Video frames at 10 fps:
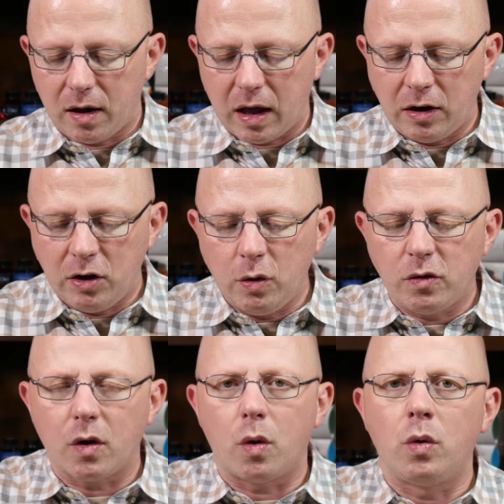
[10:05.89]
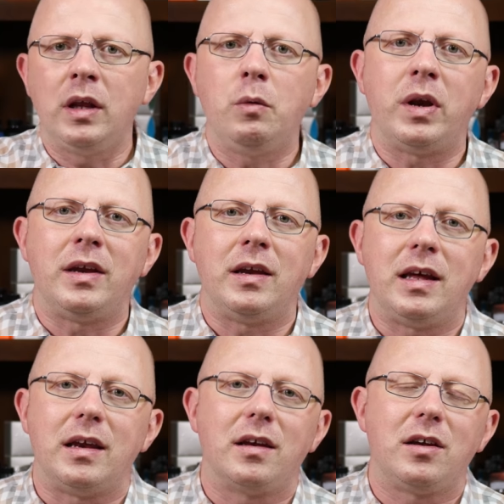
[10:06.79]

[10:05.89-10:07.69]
and use it only when you need it.